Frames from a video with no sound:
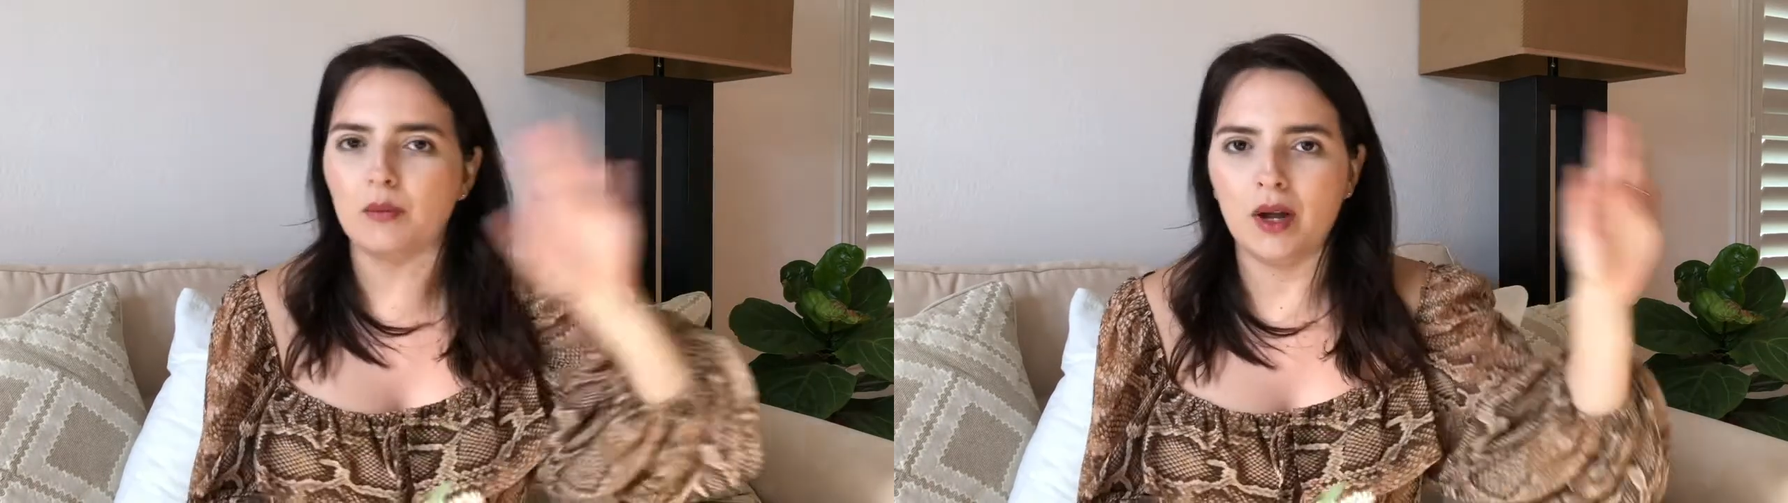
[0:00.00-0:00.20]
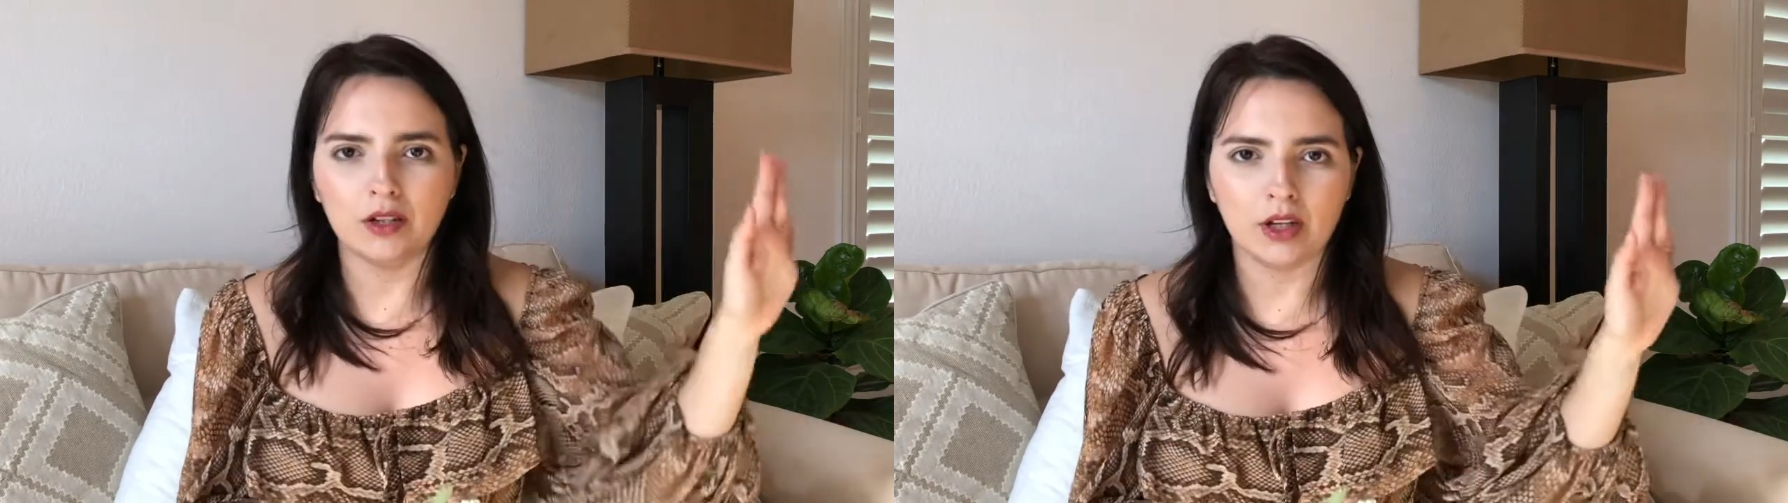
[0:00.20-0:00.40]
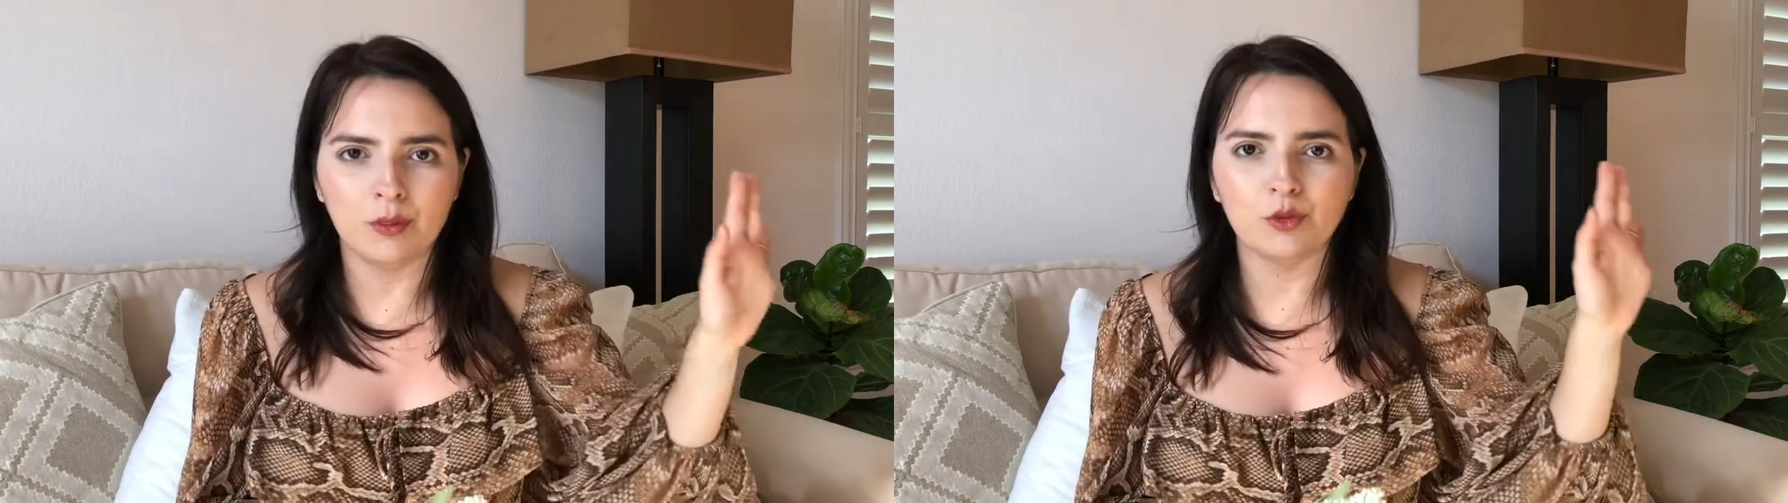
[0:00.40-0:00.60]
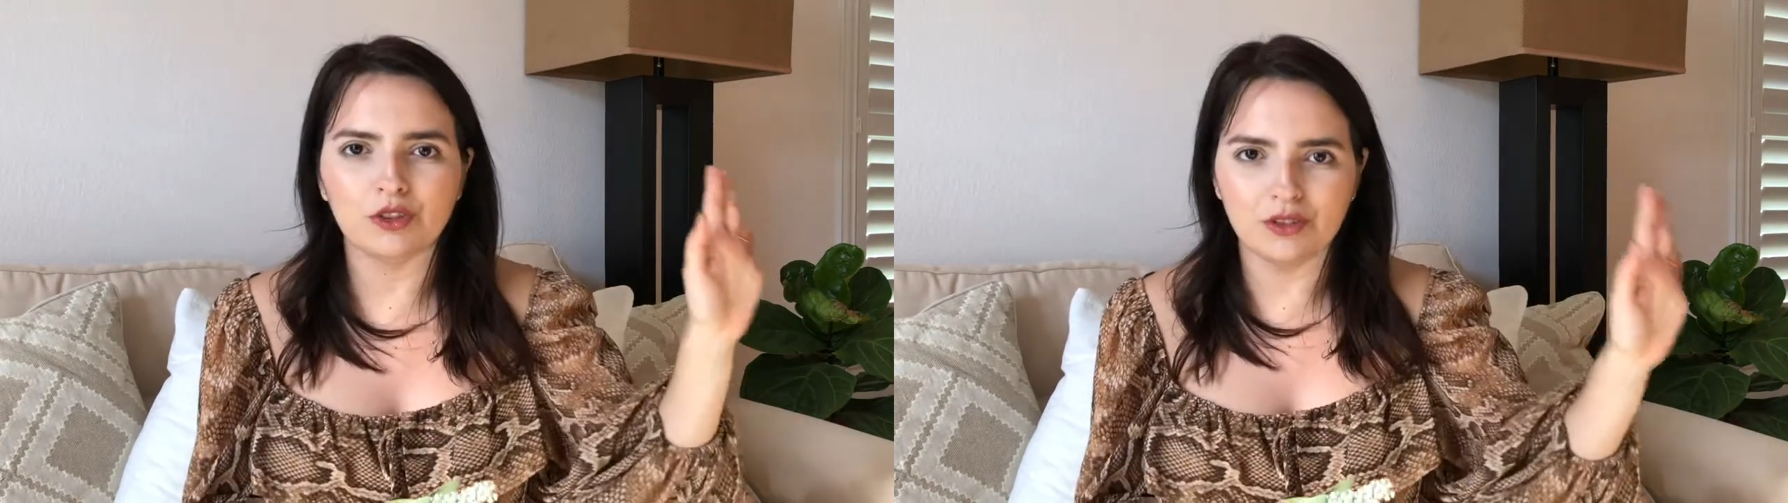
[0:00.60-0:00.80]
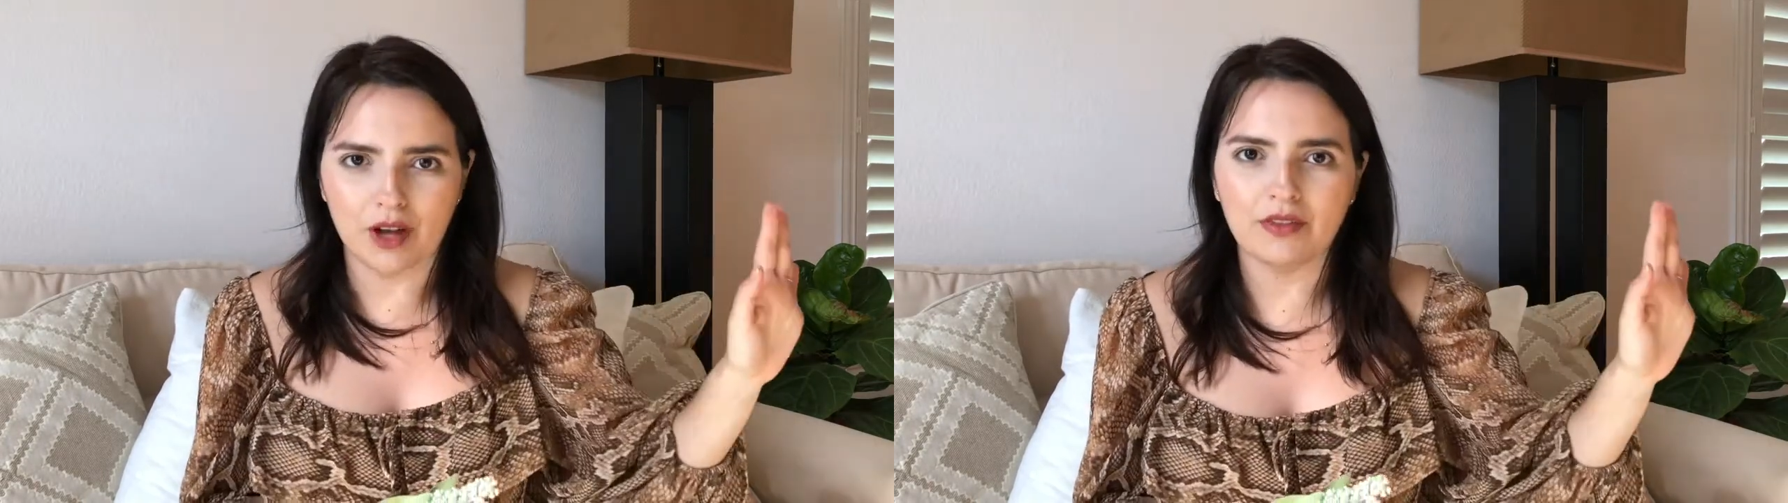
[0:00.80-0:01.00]
Monogram was
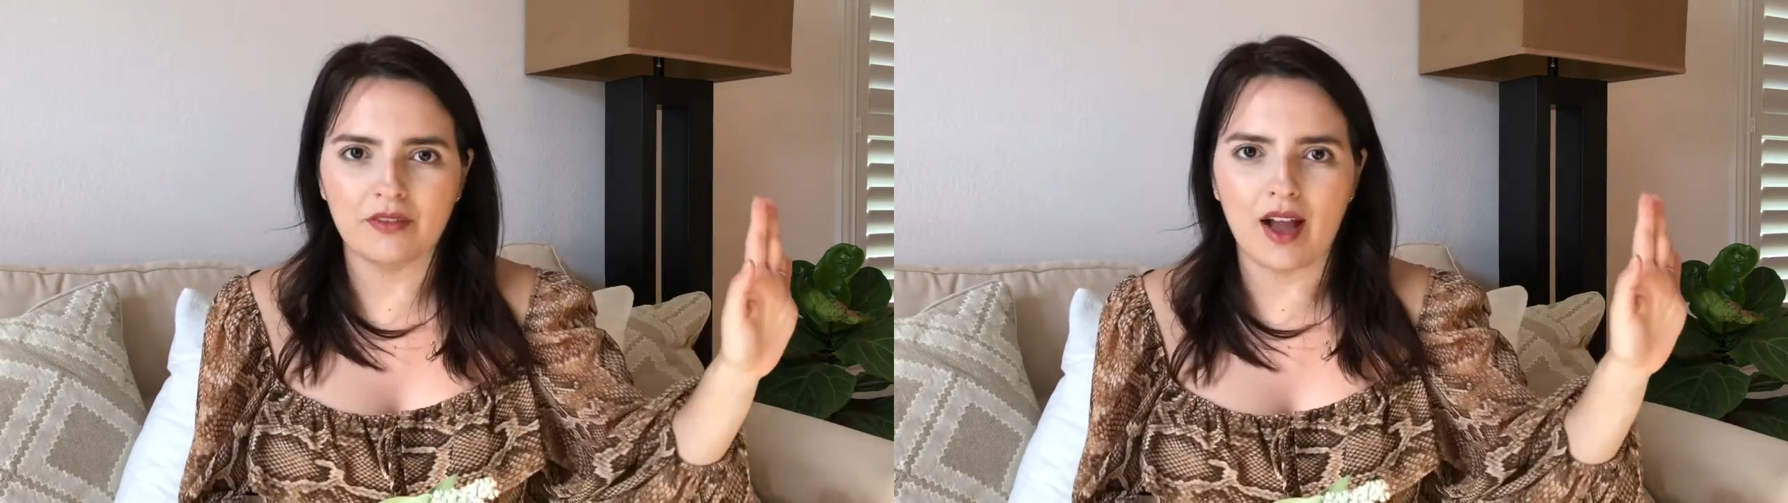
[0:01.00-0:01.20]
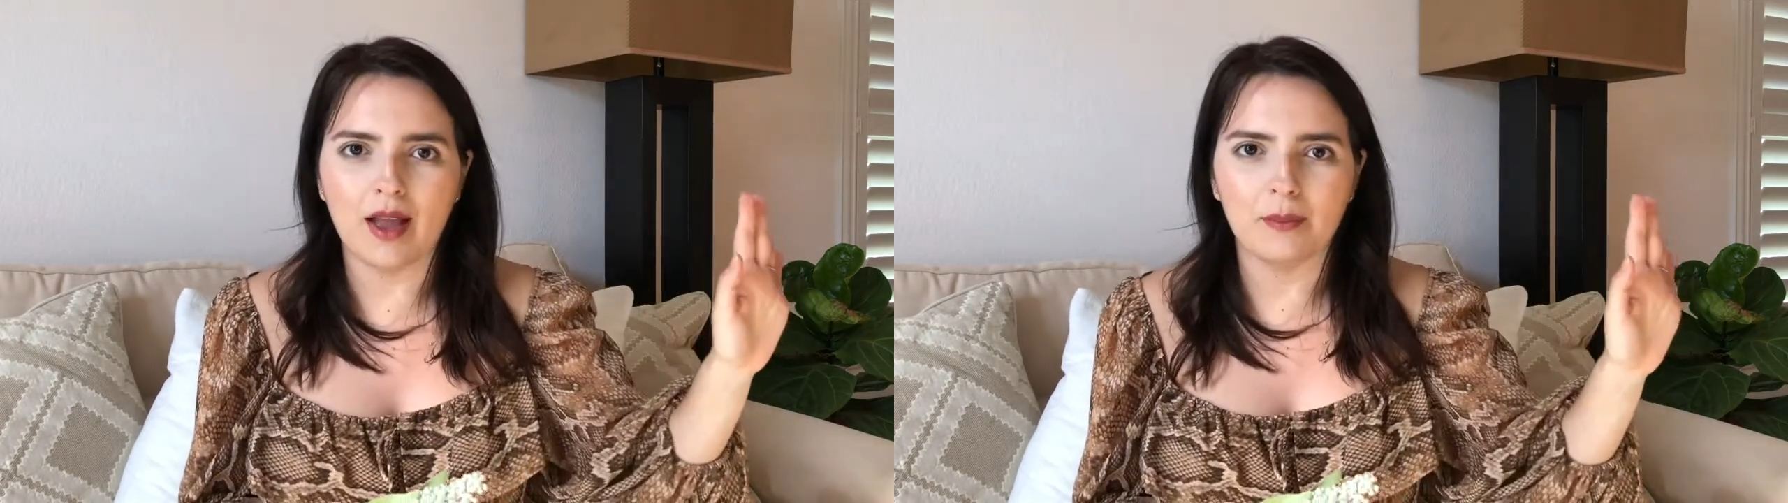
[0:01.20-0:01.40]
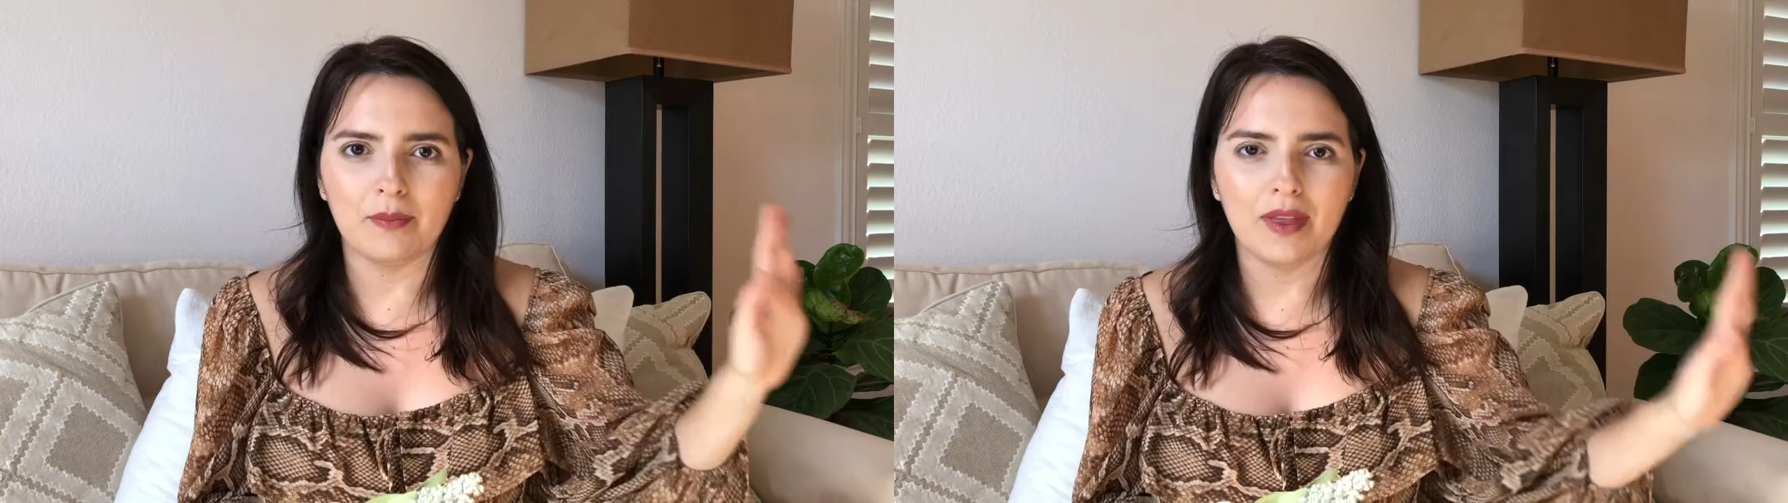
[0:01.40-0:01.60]
not the vibe.